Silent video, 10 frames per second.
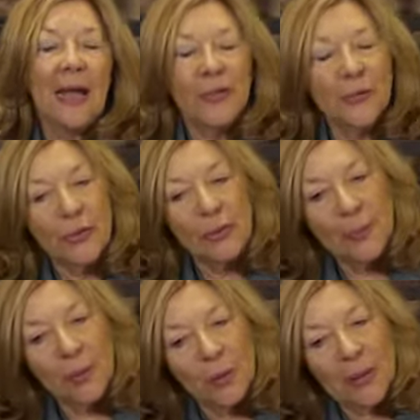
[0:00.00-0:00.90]
Through the
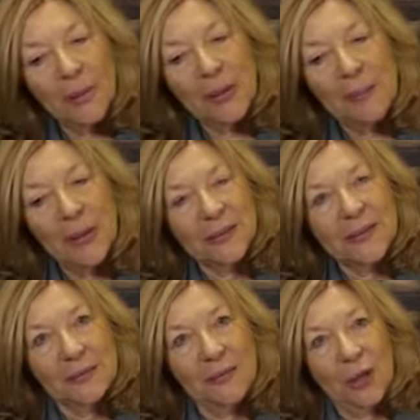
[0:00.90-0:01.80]
book, we
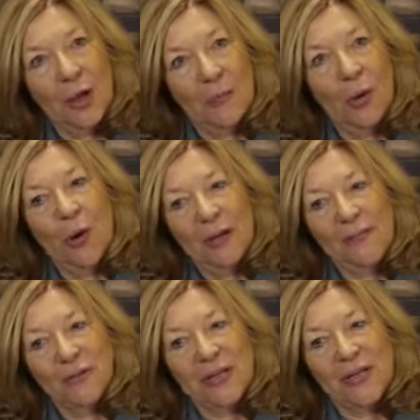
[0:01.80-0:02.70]
planted a lot more
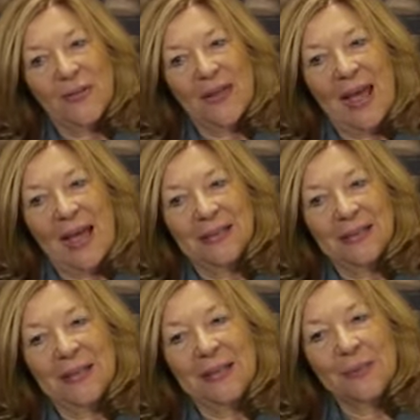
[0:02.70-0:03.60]
olive trees on the
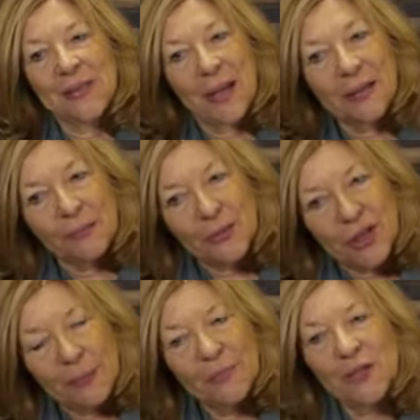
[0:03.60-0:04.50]
land, and it was a kind of
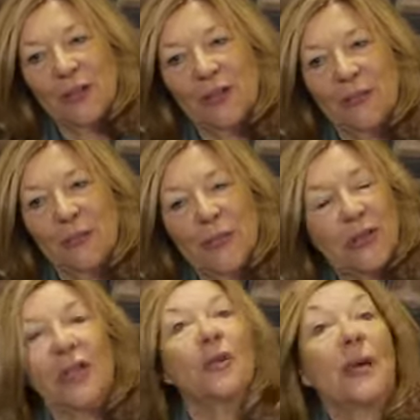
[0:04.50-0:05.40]
redemption and
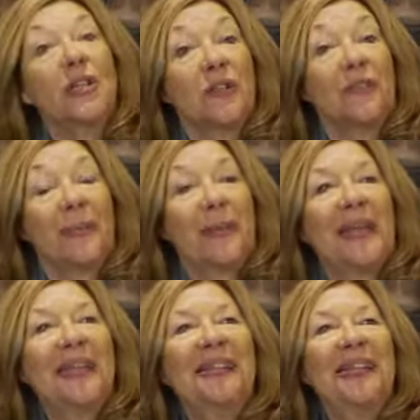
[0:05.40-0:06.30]
regeneration for
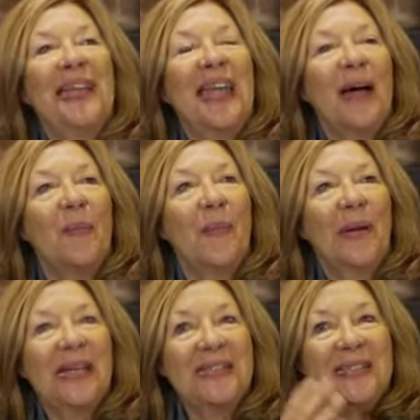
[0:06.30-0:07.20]
me.
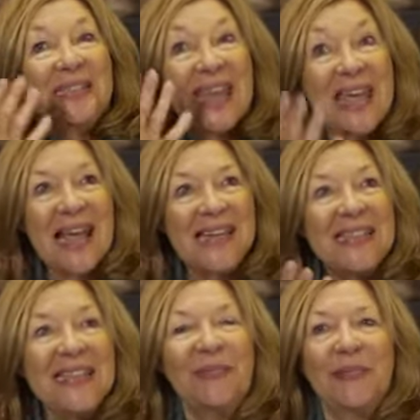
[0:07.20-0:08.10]
The day I
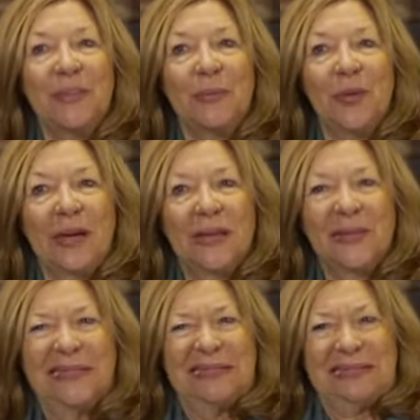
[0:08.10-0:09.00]
delivered the book, I
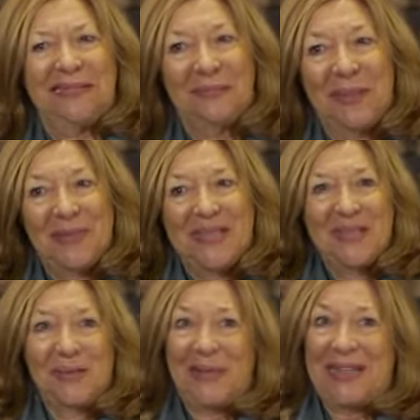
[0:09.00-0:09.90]
thought, maybe this
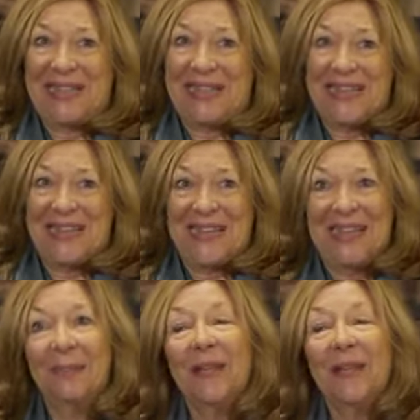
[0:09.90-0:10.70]
is really silly.